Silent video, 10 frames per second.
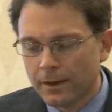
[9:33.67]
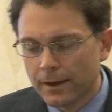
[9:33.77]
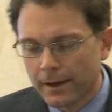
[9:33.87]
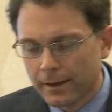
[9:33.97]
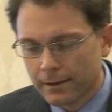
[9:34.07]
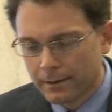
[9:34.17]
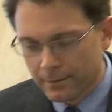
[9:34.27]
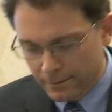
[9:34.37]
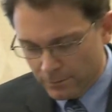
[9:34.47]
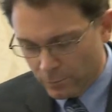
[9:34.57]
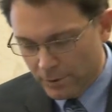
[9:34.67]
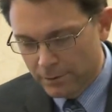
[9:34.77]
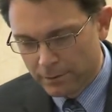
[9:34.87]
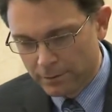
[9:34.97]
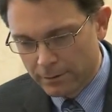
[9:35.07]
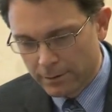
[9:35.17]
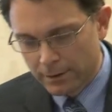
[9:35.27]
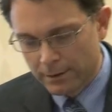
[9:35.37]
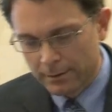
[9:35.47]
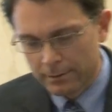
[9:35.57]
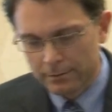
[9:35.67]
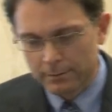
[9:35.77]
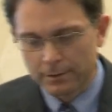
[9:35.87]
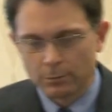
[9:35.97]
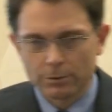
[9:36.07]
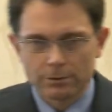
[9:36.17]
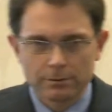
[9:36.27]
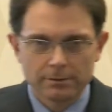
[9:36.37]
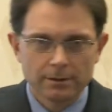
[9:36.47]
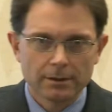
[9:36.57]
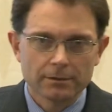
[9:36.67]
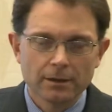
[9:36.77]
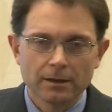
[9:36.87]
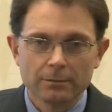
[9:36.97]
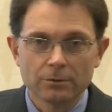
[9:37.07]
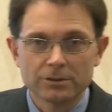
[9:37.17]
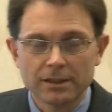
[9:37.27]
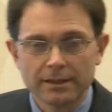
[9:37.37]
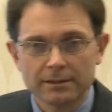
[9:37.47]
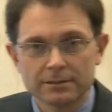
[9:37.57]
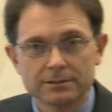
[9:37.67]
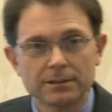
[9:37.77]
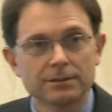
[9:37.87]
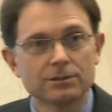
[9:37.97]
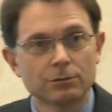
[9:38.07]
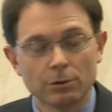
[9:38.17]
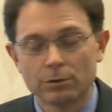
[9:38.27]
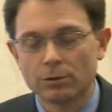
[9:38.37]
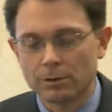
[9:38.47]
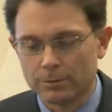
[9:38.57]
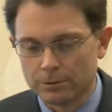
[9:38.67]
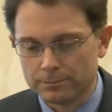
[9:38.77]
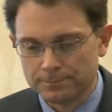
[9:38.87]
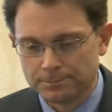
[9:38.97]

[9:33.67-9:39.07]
And the one that we're talking about tonight is growth hormone.